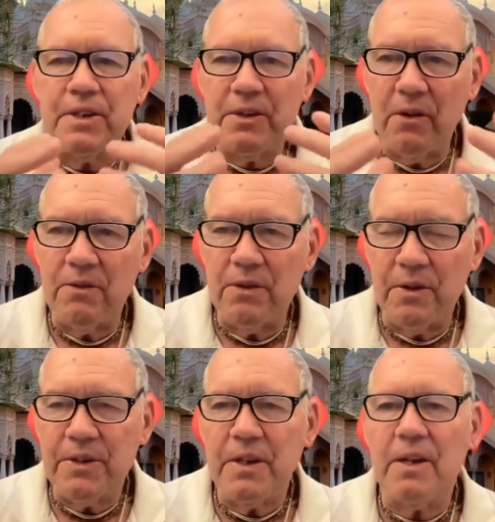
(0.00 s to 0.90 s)
He
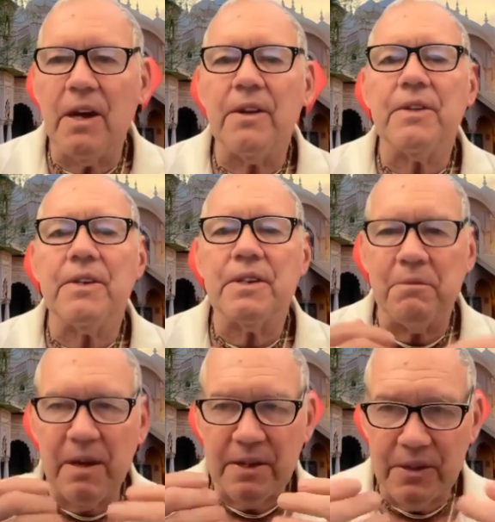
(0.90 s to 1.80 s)
overlooks a lot of things. He
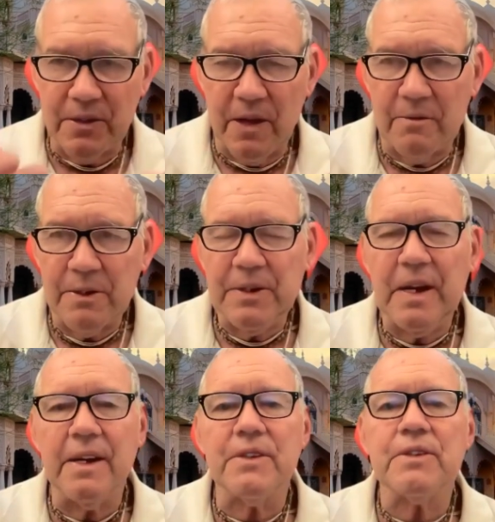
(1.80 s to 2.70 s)
makes a lot of
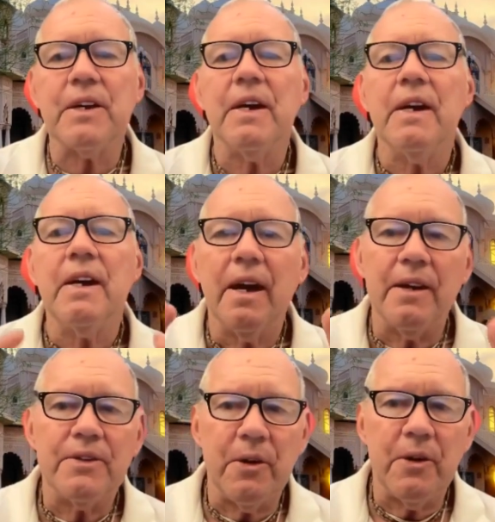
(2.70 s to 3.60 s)
mistakes, and
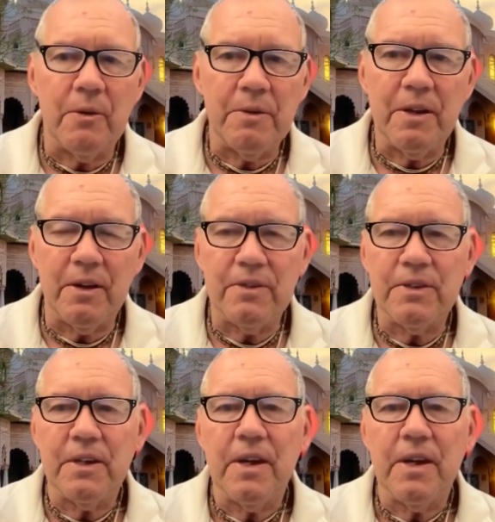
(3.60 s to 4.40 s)
it's all because